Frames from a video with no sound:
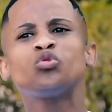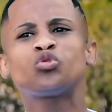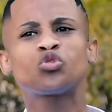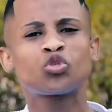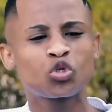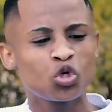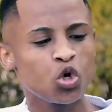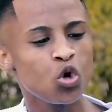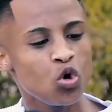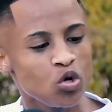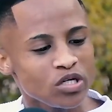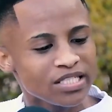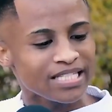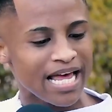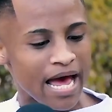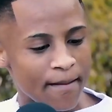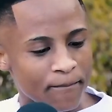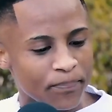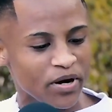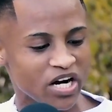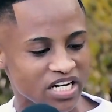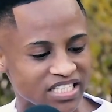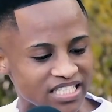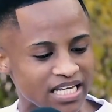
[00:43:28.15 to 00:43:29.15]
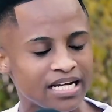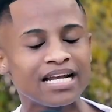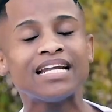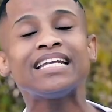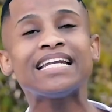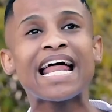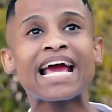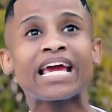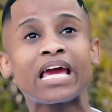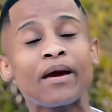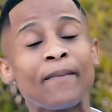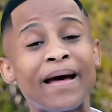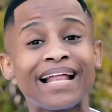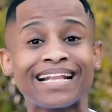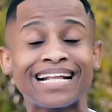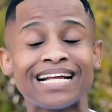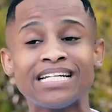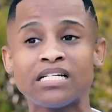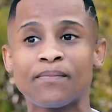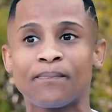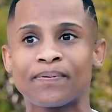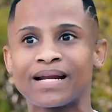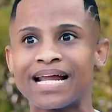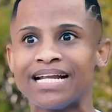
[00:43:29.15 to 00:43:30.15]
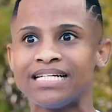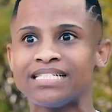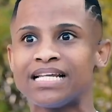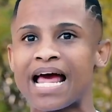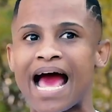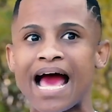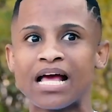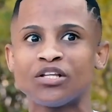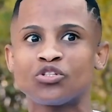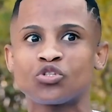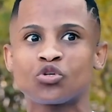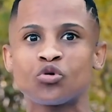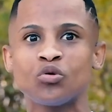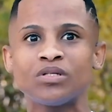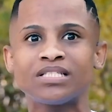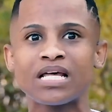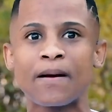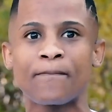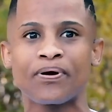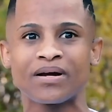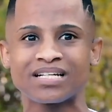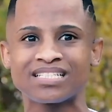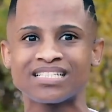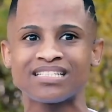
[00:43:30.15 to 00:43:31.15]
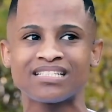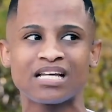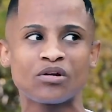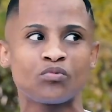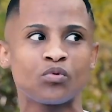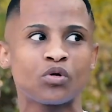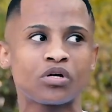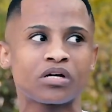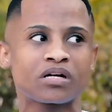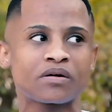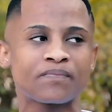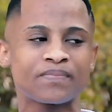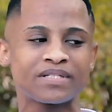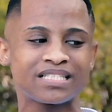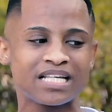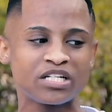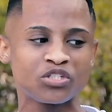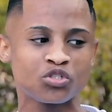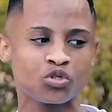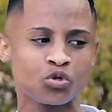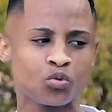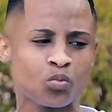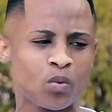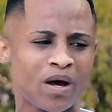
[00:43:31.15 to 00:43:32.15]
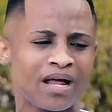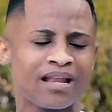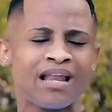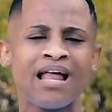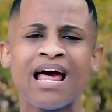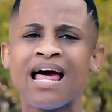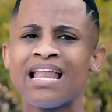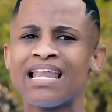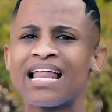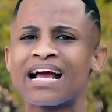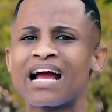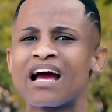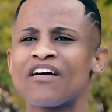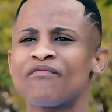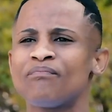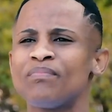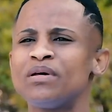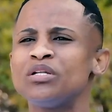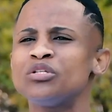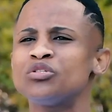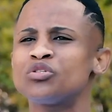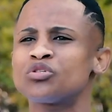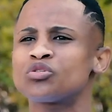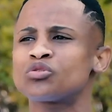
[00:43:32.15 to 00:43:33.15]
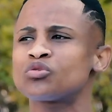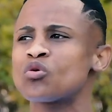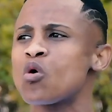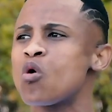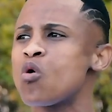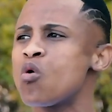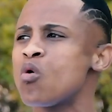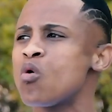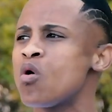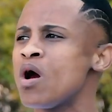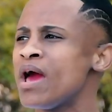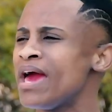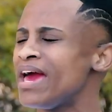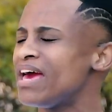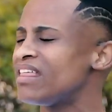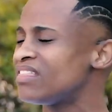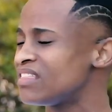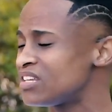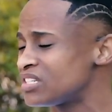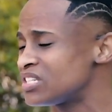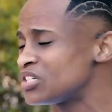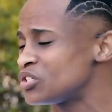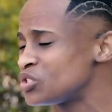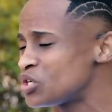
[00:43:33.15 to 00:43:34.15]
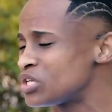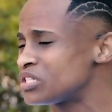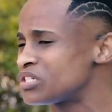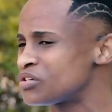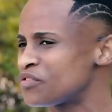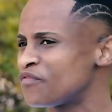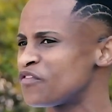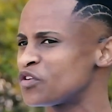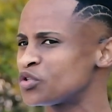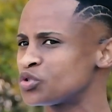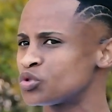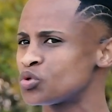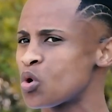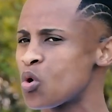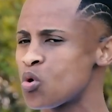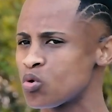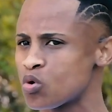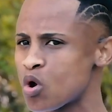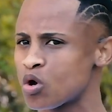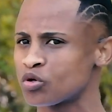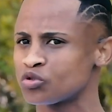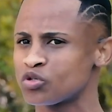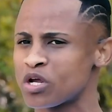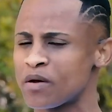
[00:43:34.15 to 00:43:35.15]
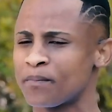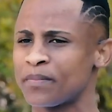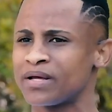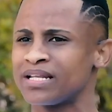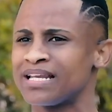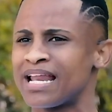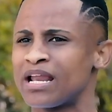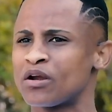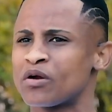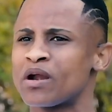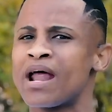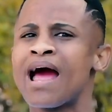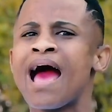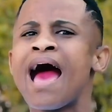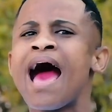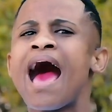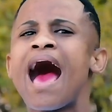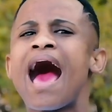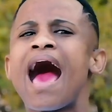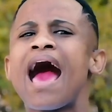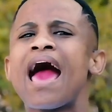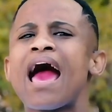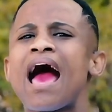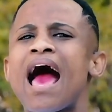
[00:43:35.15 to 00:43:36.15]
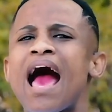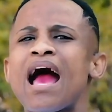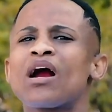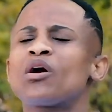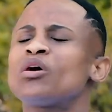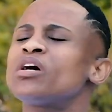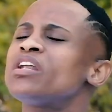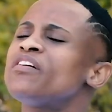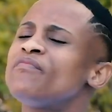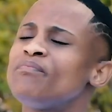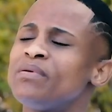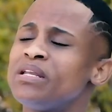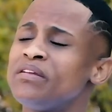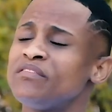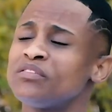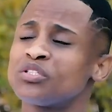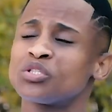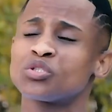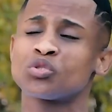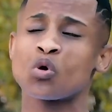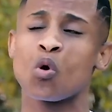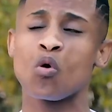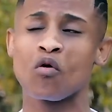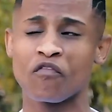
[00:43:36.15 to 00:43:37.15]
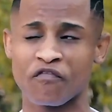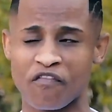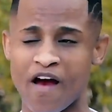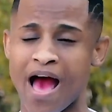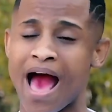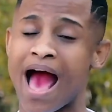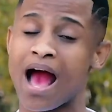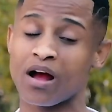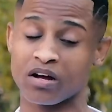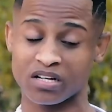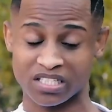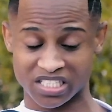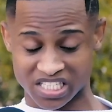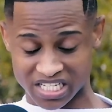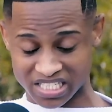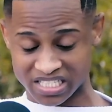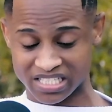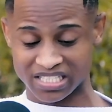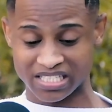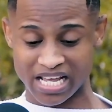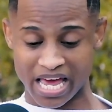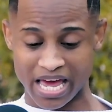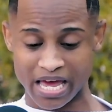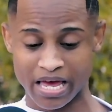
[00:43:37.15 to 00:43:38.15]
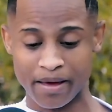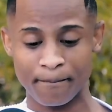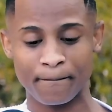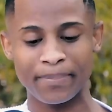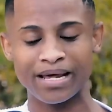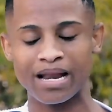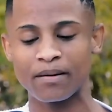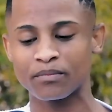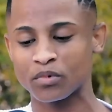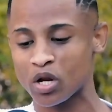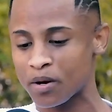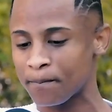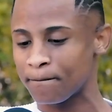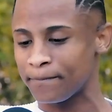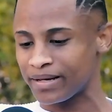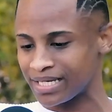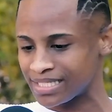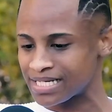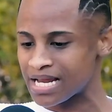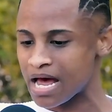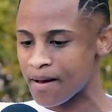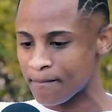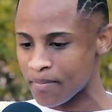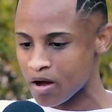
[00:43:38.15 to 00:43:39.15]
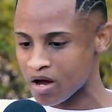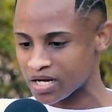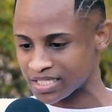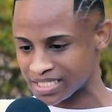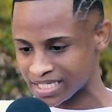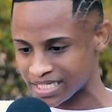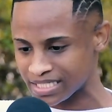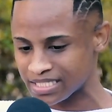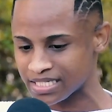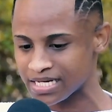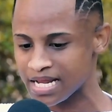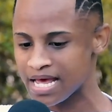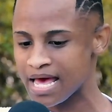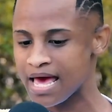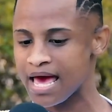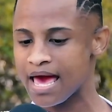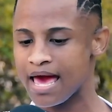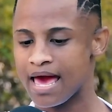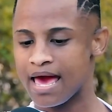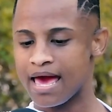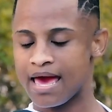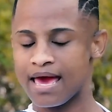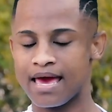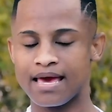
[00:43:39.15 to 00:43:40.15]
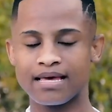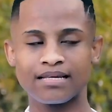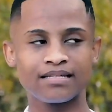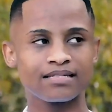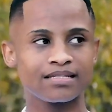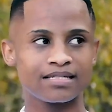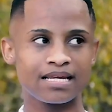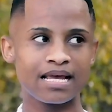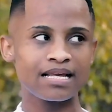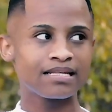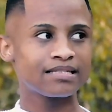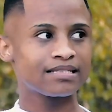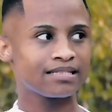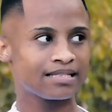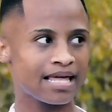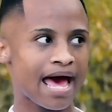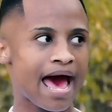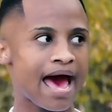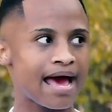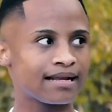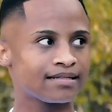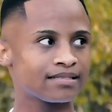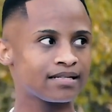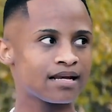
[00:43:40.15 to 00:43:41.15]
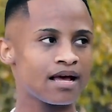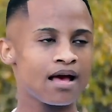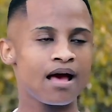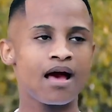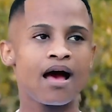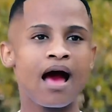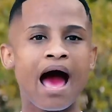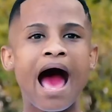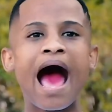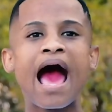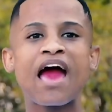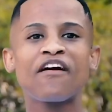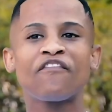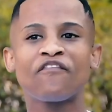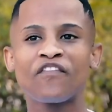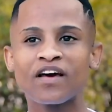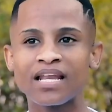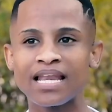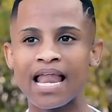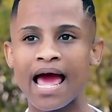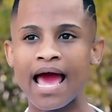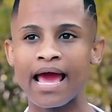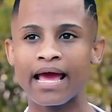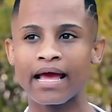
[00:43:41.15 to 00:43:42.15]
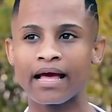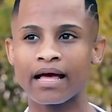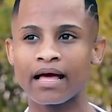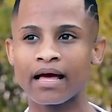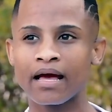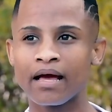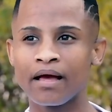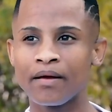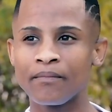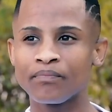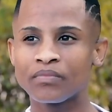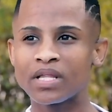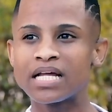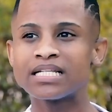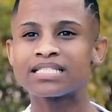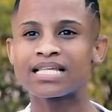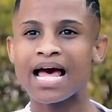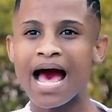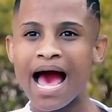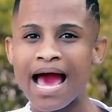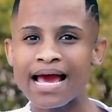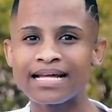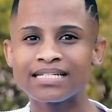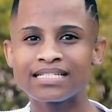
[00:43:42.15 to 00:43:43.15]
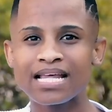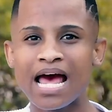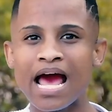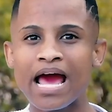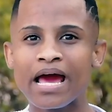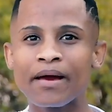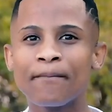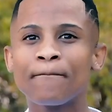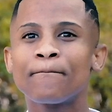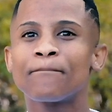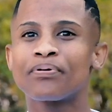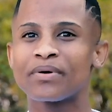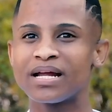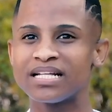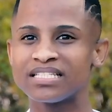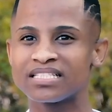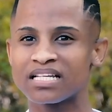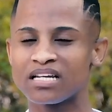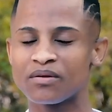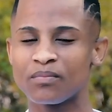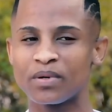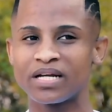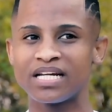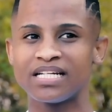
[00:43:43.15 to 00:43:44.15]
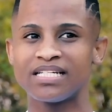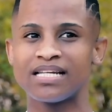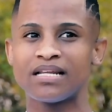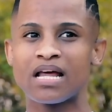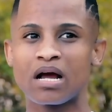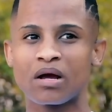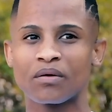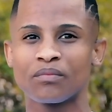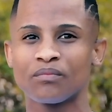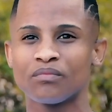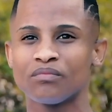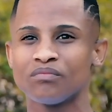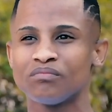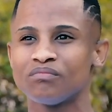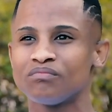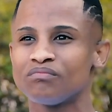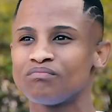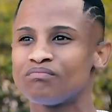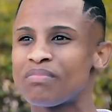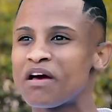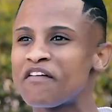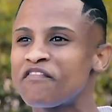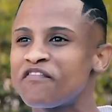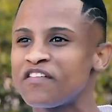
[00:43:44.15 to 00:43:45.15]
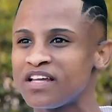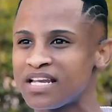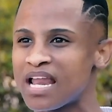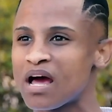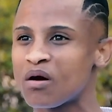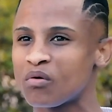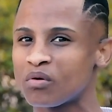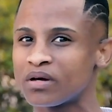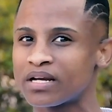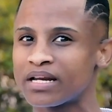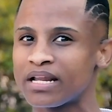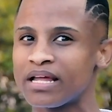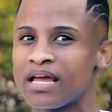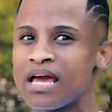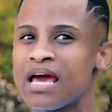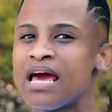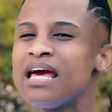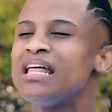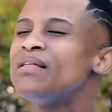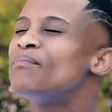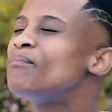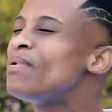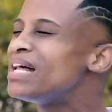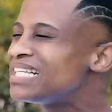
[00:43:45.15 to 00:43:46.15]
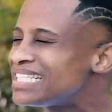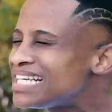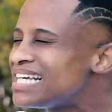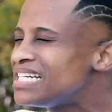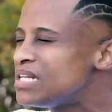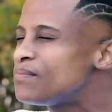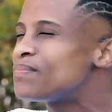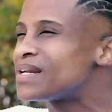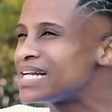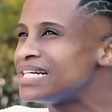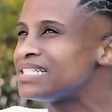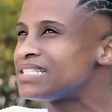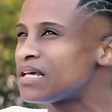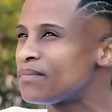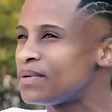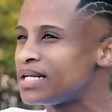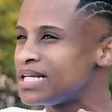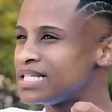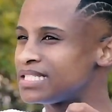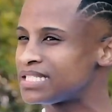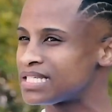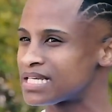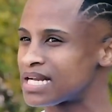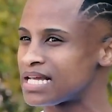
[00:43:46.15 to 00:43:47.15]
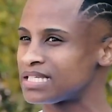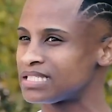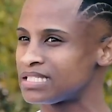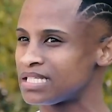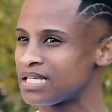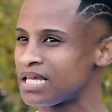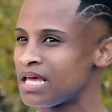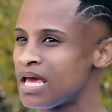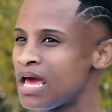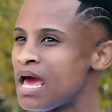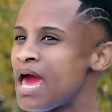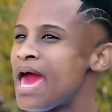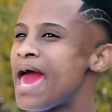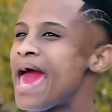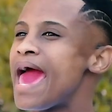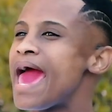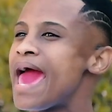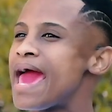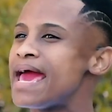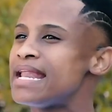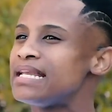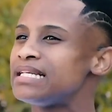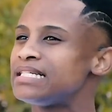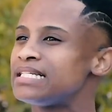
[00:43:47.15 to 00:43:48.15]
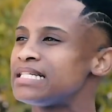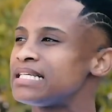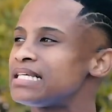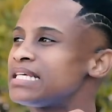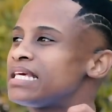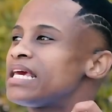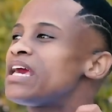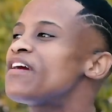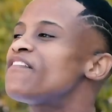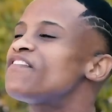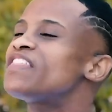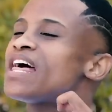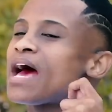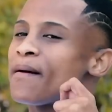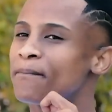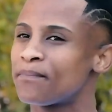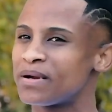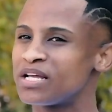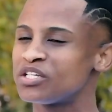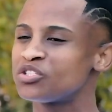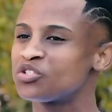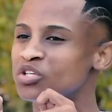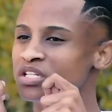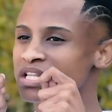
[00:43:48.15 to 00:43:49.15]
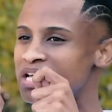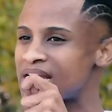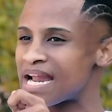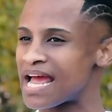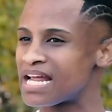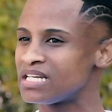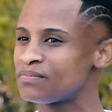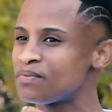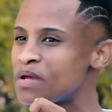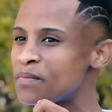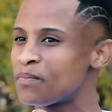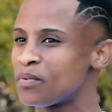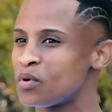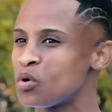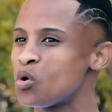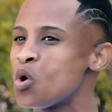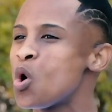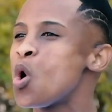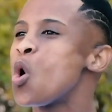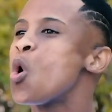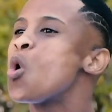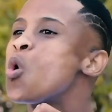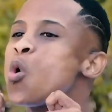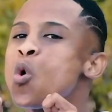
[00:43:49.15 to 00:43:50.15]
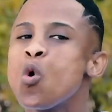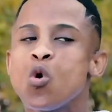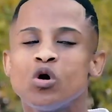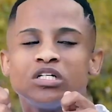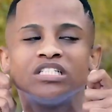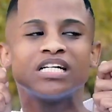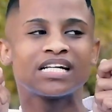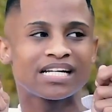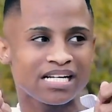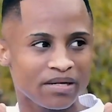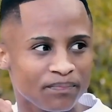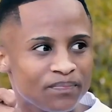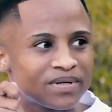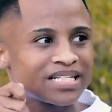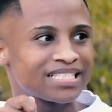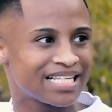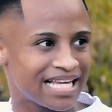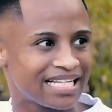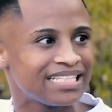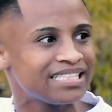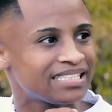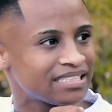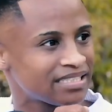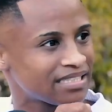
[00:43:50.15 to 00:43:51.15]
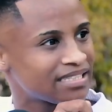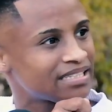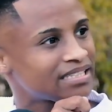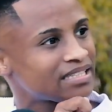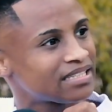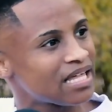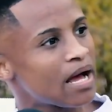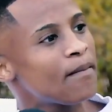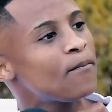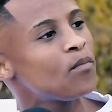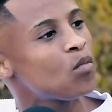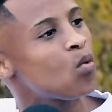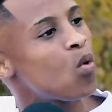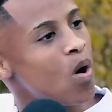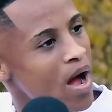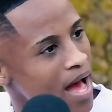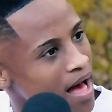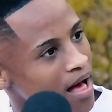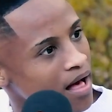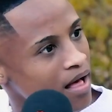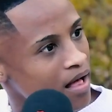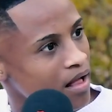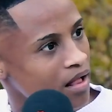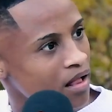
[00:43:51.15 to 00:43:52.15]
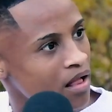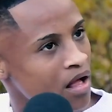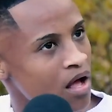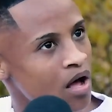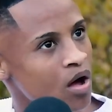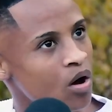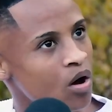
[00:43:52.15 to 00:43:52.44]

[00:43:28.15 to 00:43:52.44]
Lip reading: choose a person like about the brand. Choose a person that will represent you well. Like I've been so in this industry for so long to happen. I could have been so far, I could just say, but I'm not bitter about it. It's just that I feel like it's high time brands are living in Bafila Hore. But they do brands up in seriously and give their brands to the right people who would represent them well.